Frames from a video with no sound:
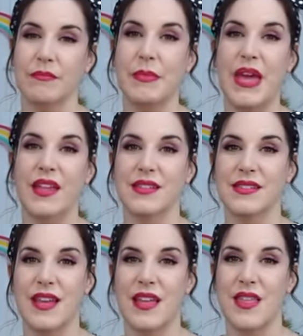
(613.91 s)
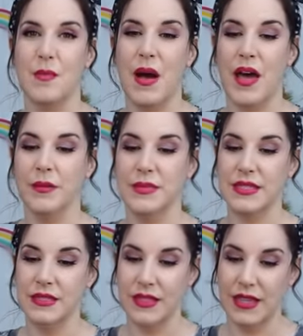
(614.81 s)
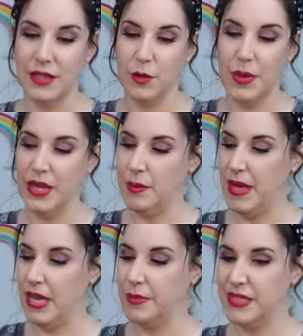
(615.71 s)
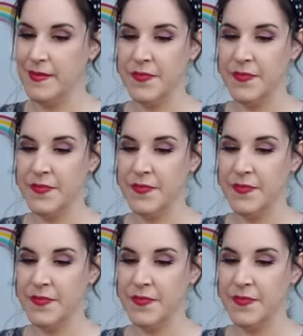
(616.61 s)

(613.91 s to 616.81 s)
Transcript: beans in their bottoms, like little beanie babes.